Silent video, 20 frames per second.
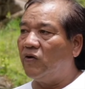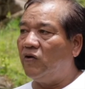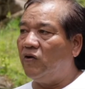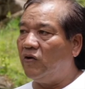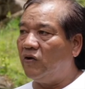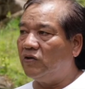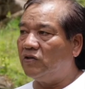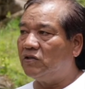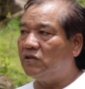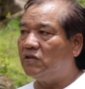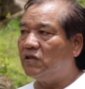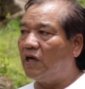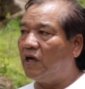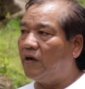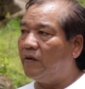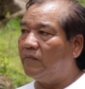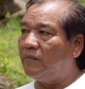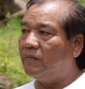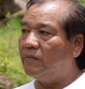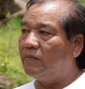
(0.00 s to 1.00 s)
not
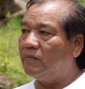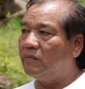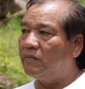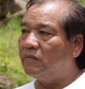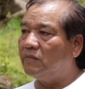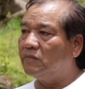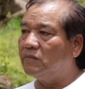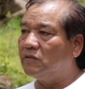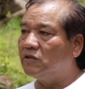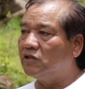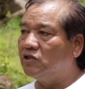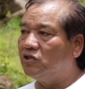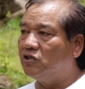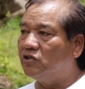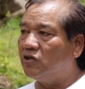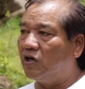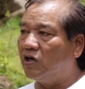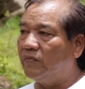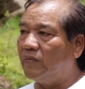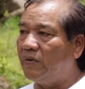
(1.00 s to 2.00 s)
um,
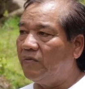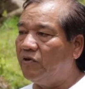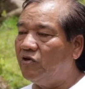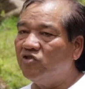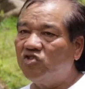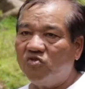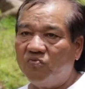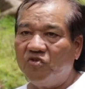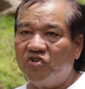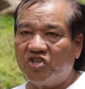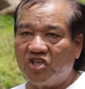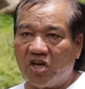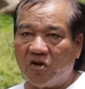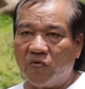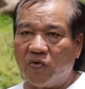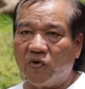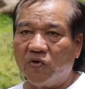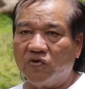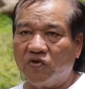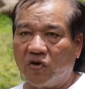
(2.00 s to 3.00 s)
done maybe
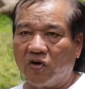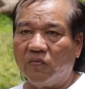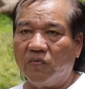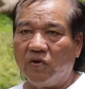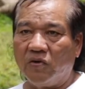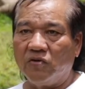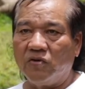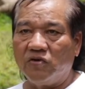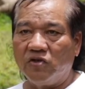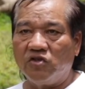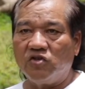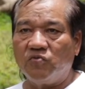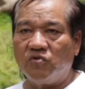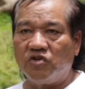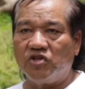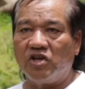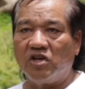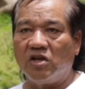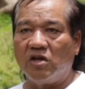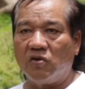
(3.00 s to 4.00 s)
distribution. We could talk about the
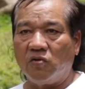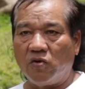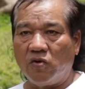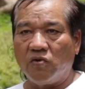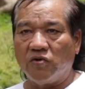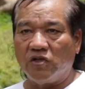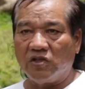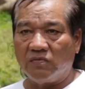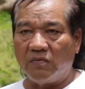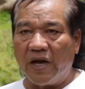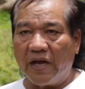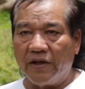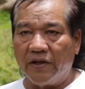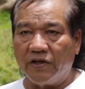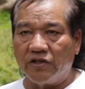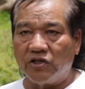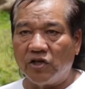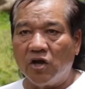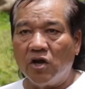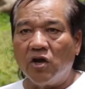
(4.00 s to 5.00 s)
distribution and how it is
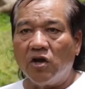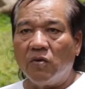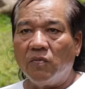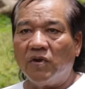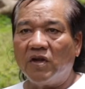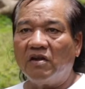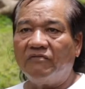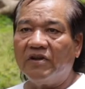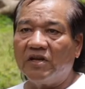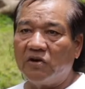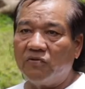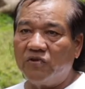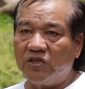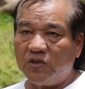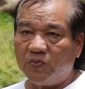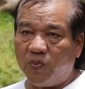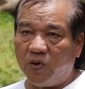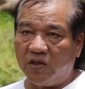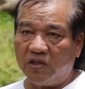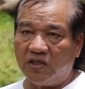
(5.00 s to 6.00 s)
managed. But I think the
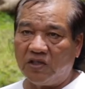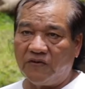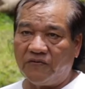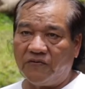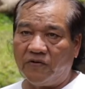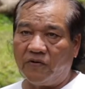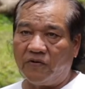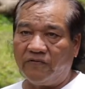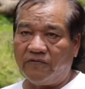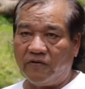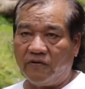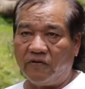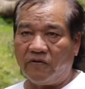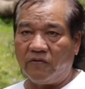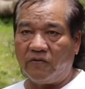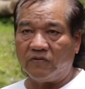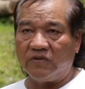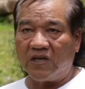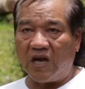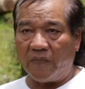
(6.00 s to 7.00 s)
response for,
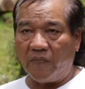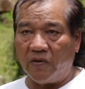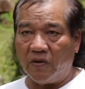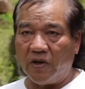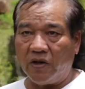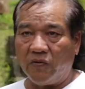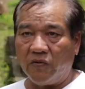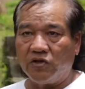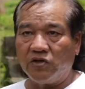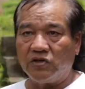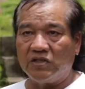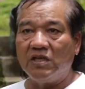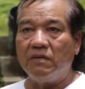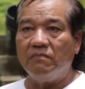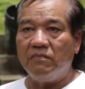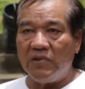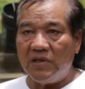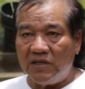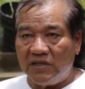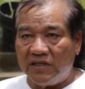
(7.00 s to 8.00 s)
for tarpaulin, which was the
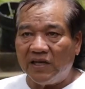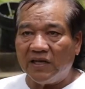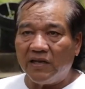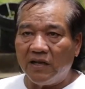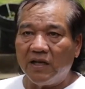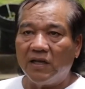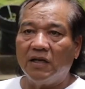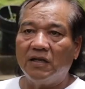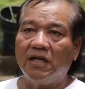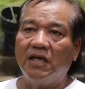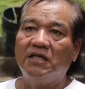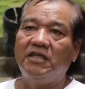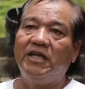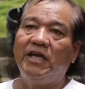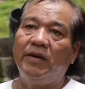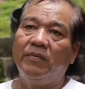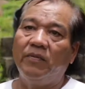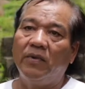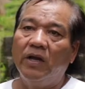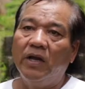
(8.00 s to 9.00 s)
immediate need at that
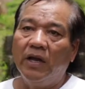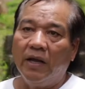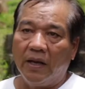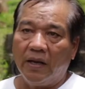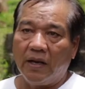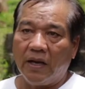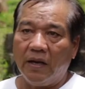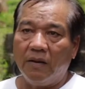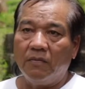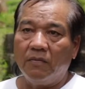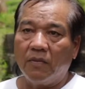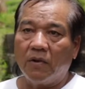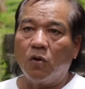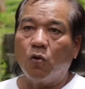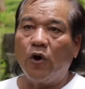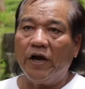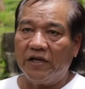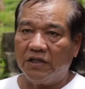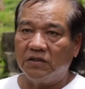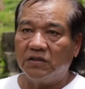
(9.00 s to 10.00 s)
time, came
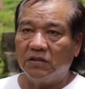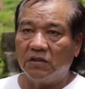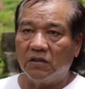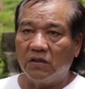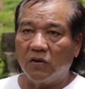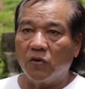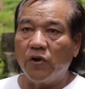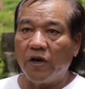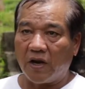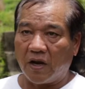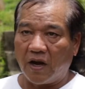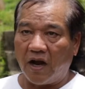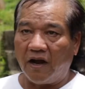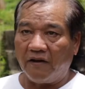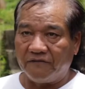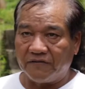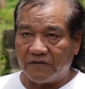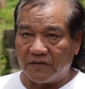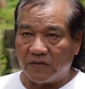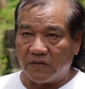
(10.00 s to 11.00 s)
quite quick
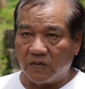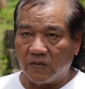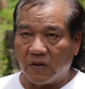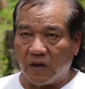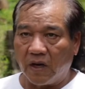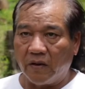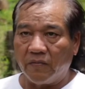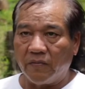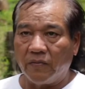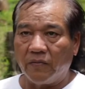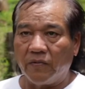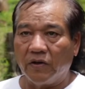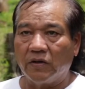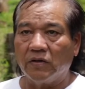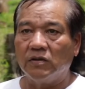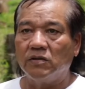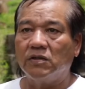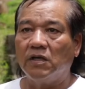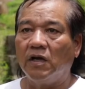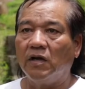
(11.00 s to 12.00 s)
after um,
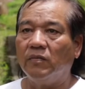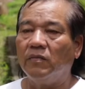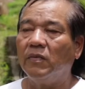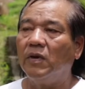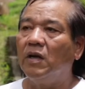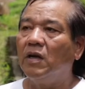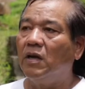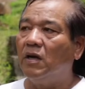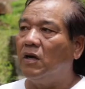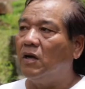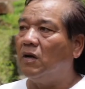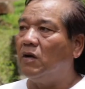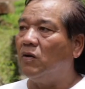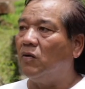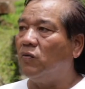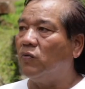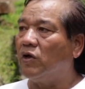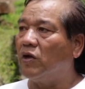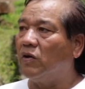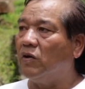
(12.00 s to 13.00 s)
because um,
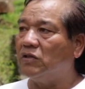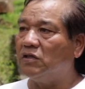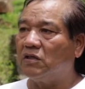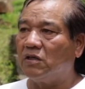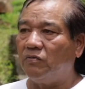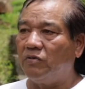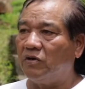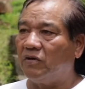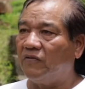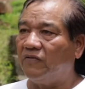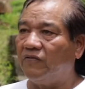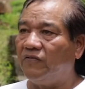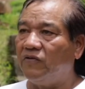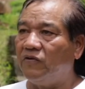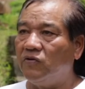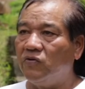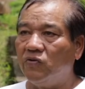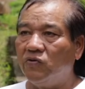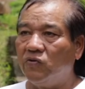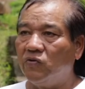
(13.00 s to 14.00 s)
we got it about a
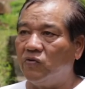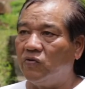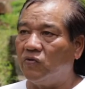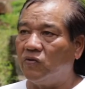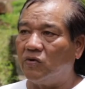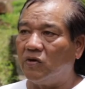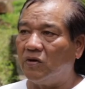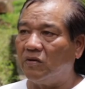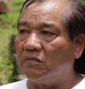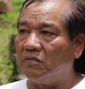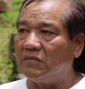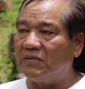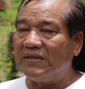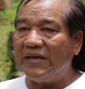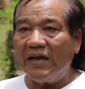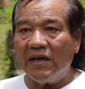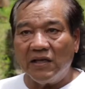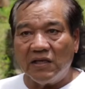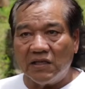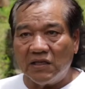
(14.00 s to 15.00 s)
few um,
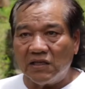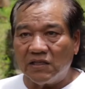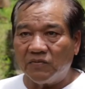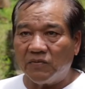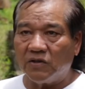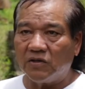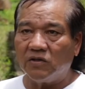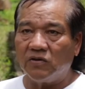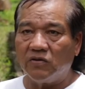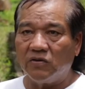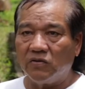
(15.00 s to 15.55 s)
days, but you